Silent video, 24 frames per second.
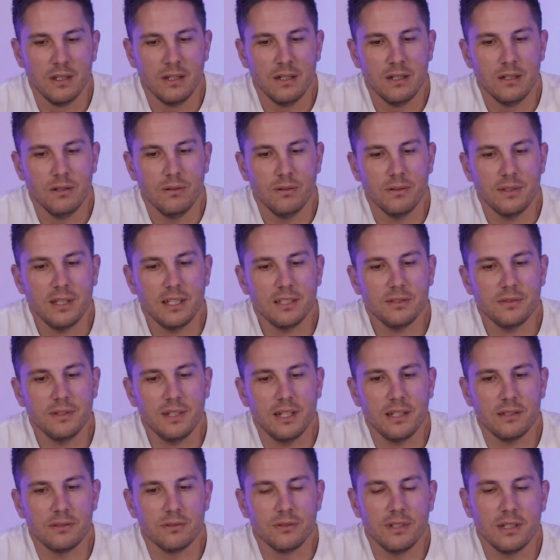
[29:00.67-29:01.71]
Well, thanks for that,
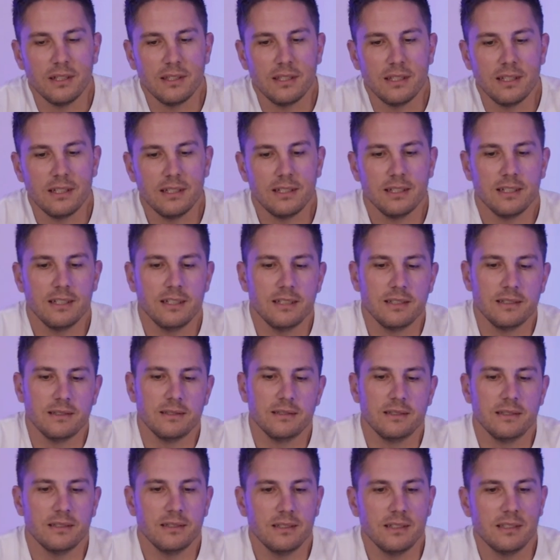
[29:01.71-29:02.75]
dude. I think
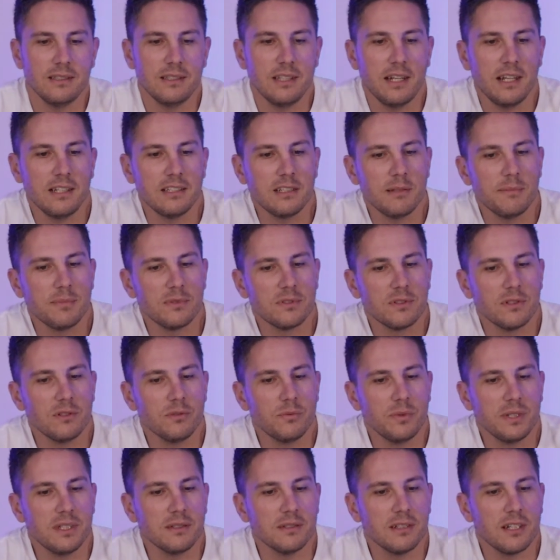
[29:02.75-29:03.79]
in the next episode we can
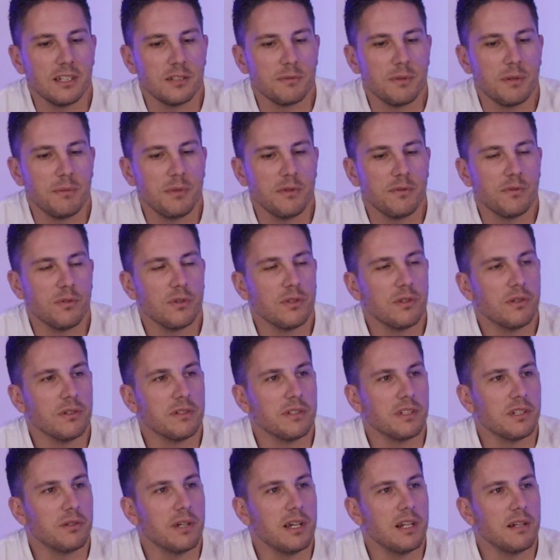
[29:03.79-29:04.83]
touch maybe further on the
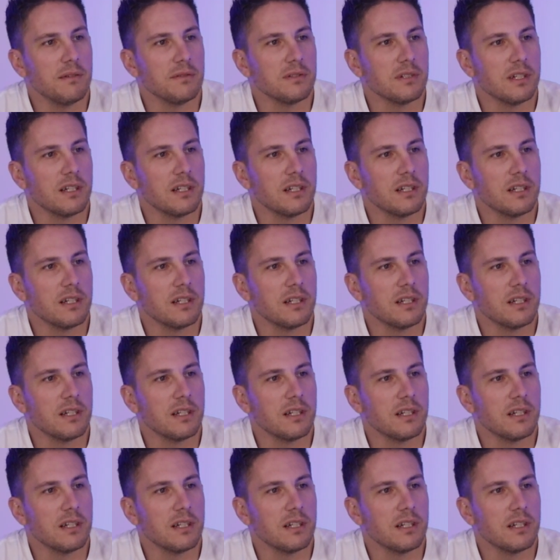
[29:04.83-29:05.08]
creative side of